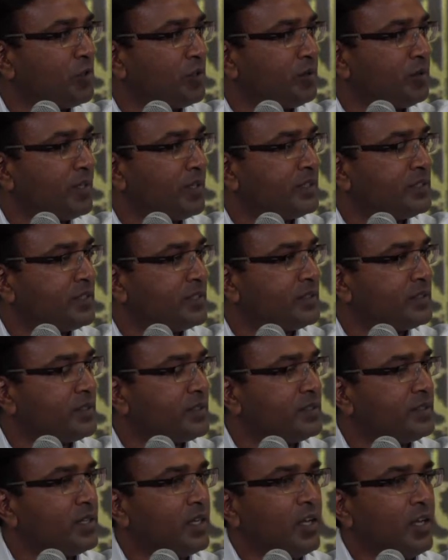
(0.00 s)
for the grade
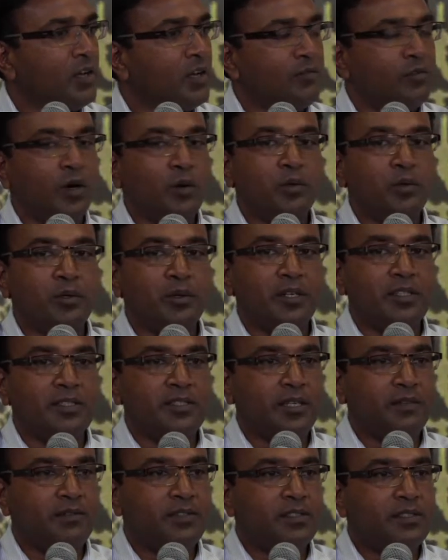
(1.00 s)
6s. For our
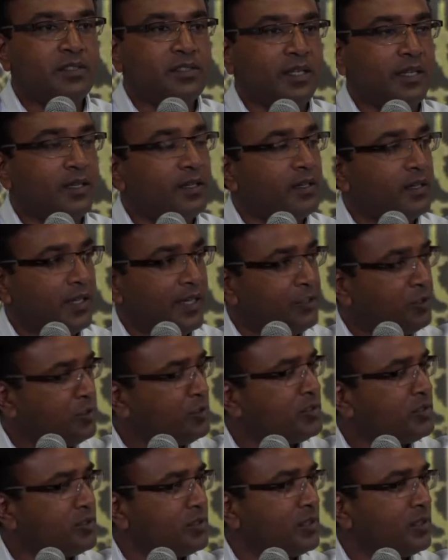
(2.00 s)
grade 7s, and
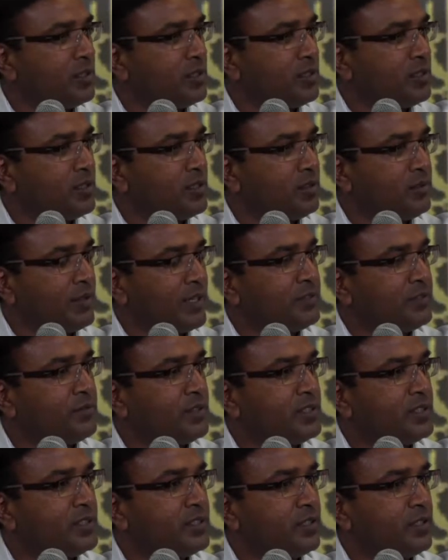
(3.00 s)
like you
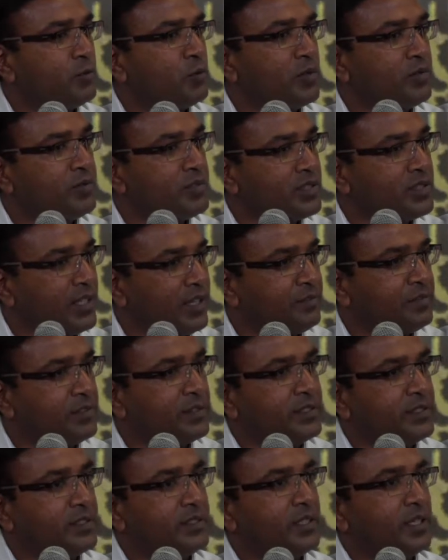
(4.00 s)
rightfully said, we've
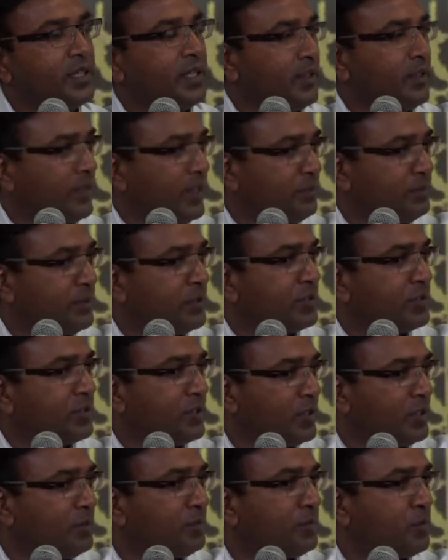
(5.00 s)
scaffolded that
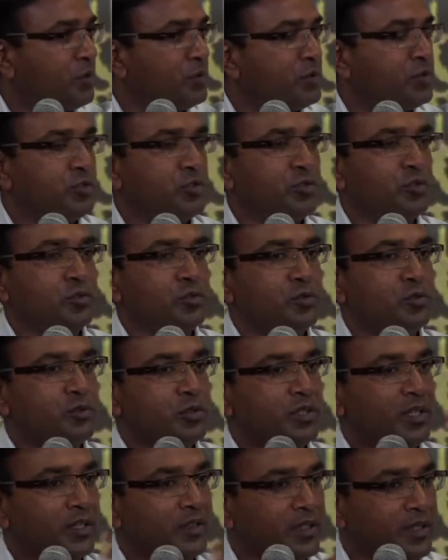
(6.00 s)
particular approach to
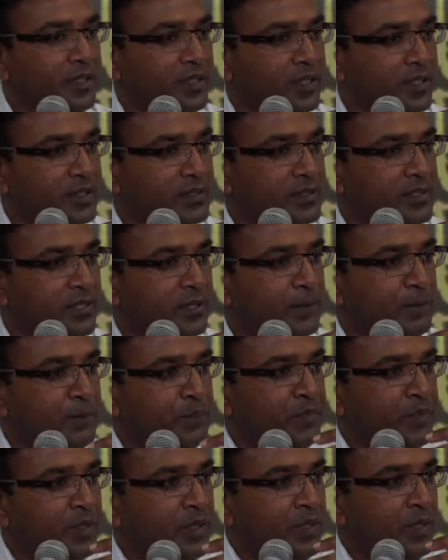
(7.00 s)
get the kids
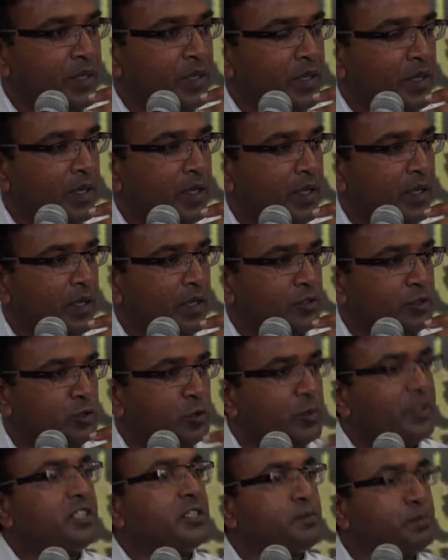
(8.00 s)

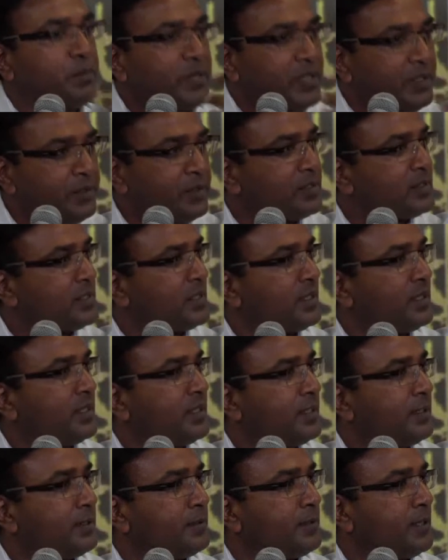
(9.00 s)
to experience
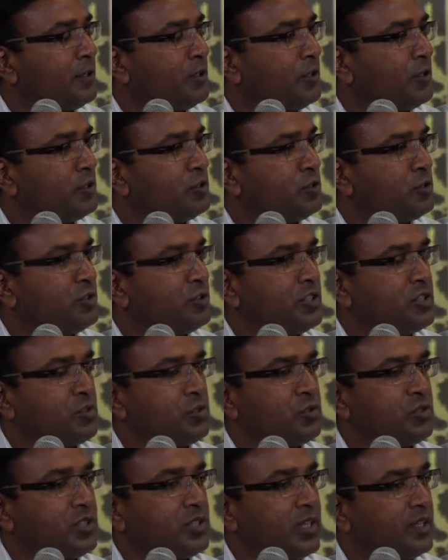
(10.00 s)
learning, not to
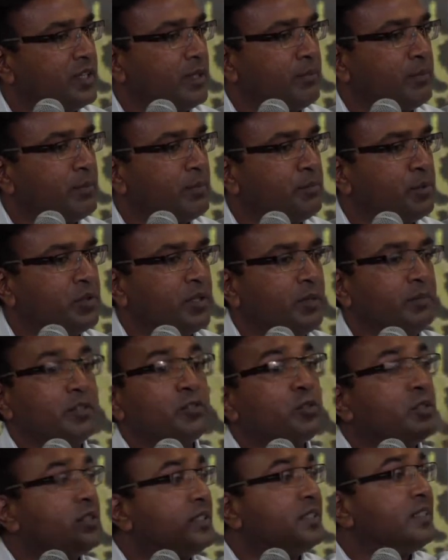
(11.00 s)
just to take them and put
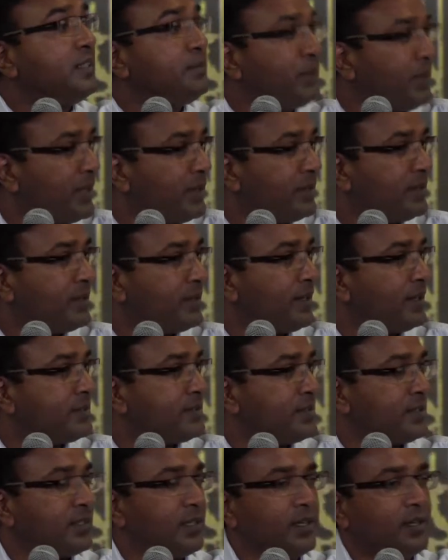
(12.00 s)
them into the deep end
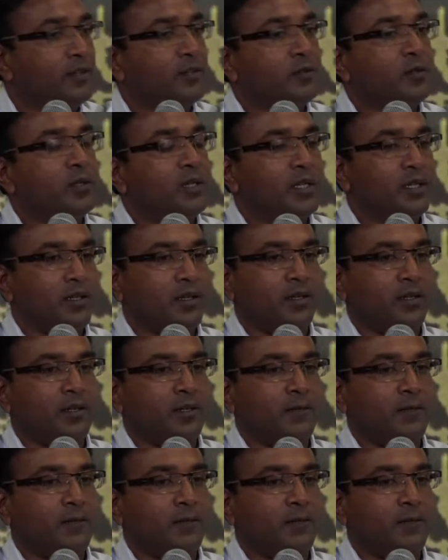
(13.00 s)
and see how